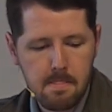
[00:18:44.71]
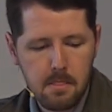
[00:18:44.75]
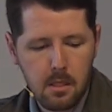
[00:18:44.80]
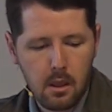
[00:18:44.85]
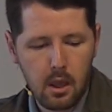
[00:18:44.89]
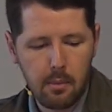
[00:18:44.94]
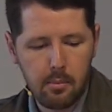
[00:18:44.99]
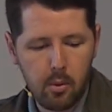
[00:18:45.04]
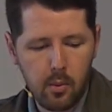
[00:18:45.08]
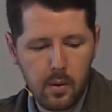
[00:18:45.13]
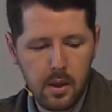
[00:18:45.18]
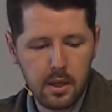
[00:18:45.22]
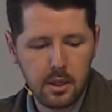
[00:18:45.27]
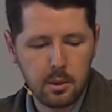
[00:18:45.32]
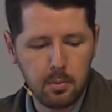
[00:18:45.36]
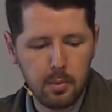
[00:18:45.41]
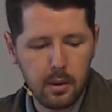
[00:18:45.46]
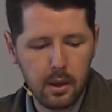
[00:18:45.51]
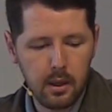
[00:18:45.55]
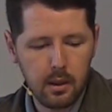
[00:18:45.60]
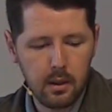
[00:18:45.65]
a couple weeks
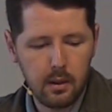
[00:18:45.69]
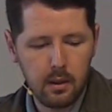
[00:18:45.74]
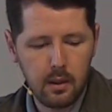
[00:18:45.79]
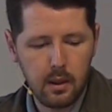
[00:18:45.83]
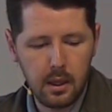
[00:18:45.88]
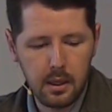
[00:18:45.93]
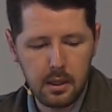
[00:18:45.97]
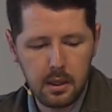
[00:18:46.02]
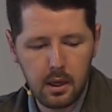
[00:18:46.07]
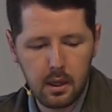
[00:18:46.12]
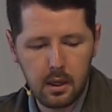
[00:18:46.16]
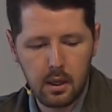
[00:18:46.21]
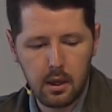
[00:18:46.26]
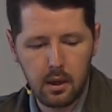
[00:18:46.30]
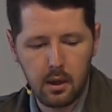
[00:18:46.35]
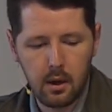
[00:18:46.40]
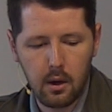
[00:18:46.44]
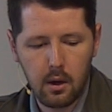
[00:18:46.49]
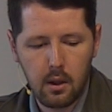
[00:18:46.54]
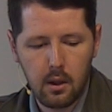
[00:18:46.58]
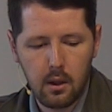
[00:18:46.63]
but the idea
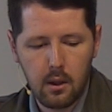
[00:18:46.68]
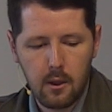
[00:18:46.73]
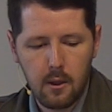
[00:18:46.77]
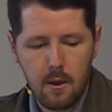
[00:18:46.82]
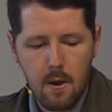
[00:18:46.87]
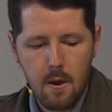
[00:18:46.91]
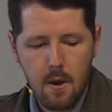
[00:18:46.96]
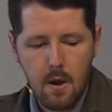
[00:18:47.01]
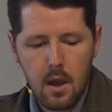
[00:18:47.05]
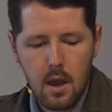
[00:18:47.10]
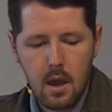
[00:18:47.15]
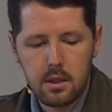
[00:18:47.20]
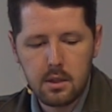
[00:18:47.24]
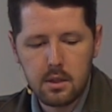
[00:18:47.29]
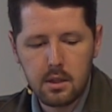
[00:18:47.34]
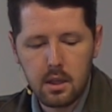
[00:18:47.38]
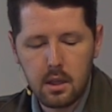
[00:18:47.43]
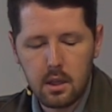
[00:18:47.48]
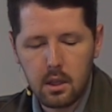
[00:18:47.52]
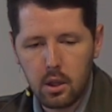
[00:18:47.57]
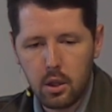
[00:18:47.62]
here is
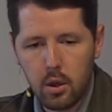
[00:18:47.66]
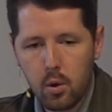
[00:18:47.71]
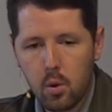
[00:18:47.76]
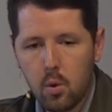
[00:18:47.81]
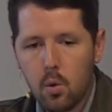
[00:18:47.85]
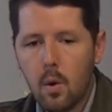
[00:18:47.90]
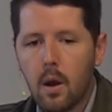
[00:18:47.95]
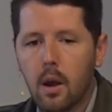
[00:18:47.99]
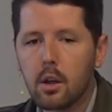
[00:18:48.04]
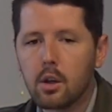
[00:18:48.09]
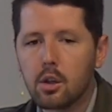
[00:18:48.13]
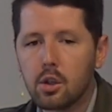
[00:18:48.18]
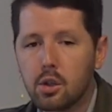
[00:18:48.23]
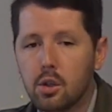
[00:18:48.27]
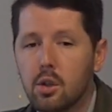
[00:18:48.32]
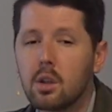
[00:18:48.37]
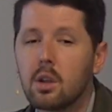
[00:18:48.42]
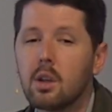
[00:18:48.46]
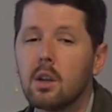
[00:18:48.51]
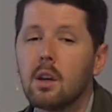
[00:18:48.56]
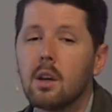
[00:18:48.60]
that you
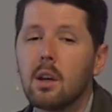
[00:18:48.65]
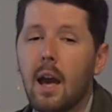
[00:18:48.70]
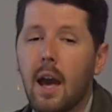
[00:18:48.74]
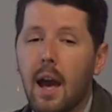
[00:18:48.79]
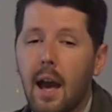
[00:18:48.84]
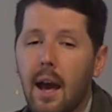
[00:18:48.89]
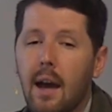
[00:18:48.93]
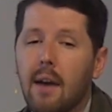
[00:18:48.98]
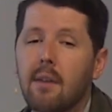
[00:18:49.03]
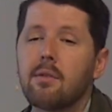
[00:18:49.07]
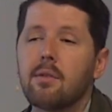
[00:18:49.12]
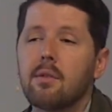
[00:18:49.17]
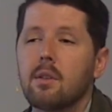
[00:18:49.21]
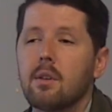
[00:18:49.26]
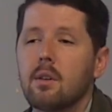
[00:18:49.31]
should have